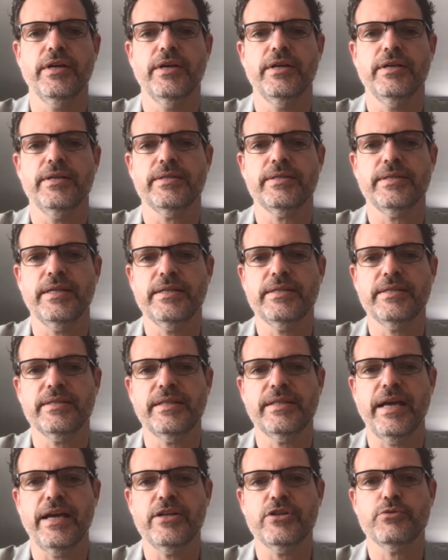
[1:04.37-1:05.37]
seed
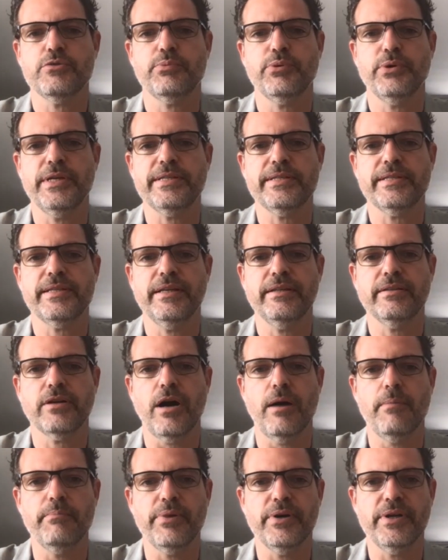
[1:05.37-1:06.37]
stage, pre-seed
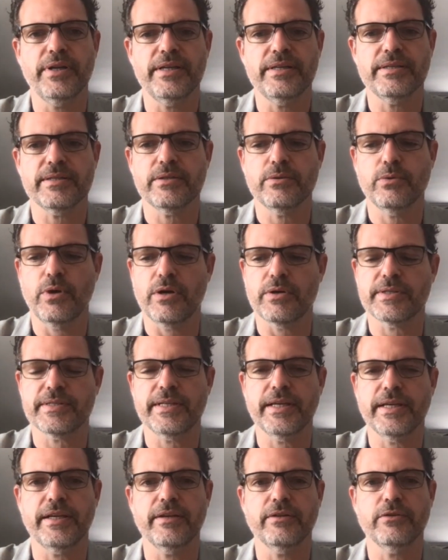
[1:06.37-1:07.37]
companies who are
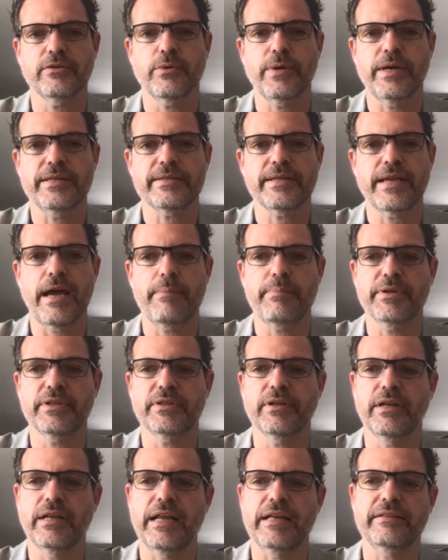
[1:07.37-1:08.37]
seeking to raise
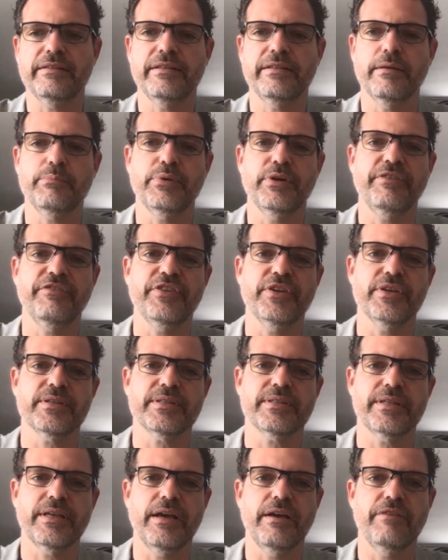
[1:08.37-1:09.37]
capital at the
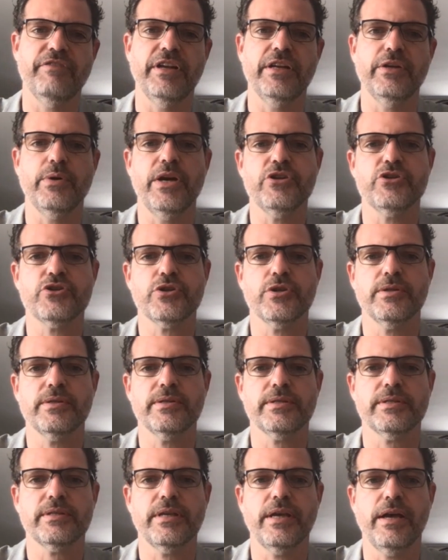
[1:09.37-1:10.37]
previous
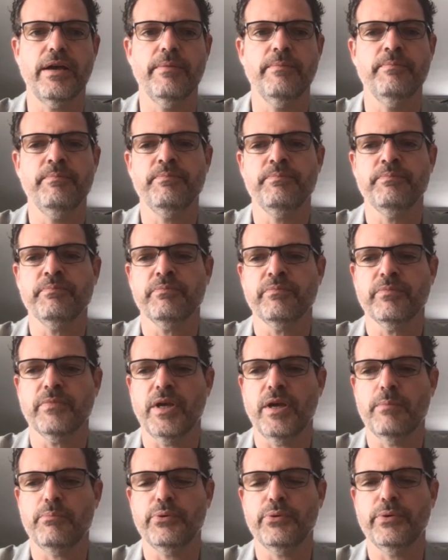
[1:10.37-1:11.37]
valuations,
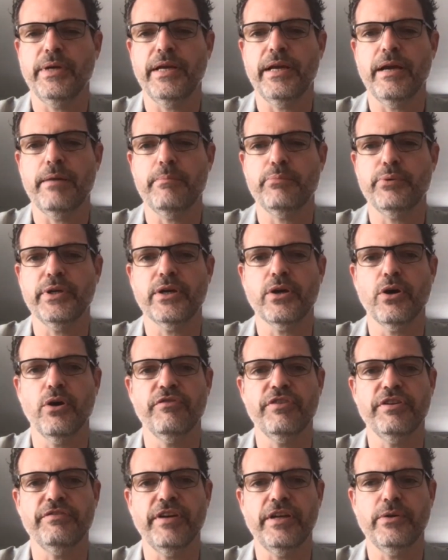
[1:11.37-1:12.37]

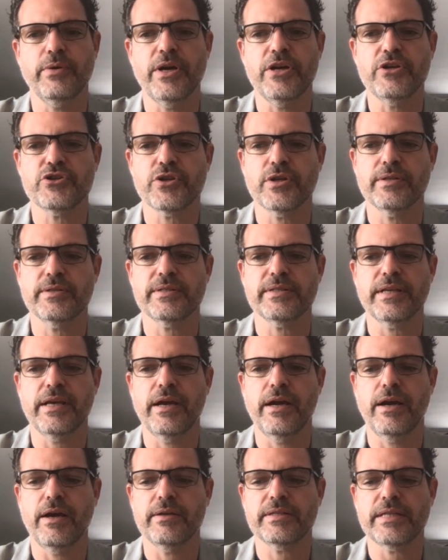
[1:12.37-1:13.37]
pre-COVID valuations.
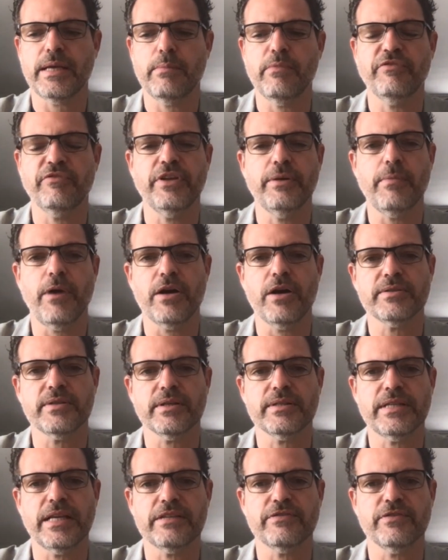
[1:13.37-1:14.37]
Some of them are
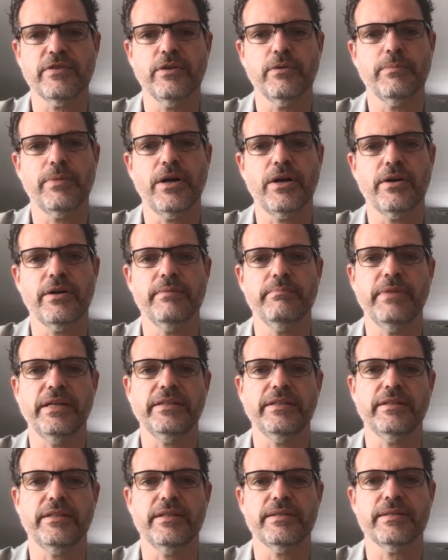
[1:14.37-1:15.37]
successful,
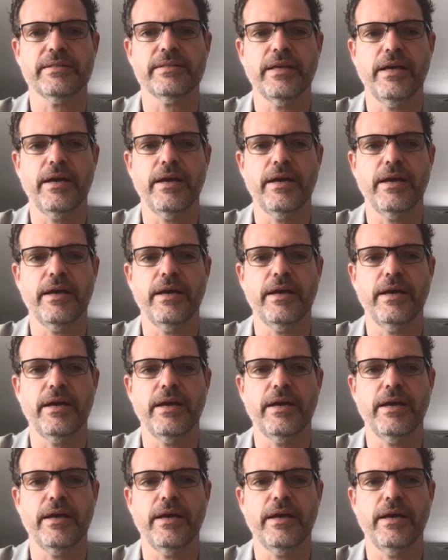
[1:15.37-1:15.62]
but it is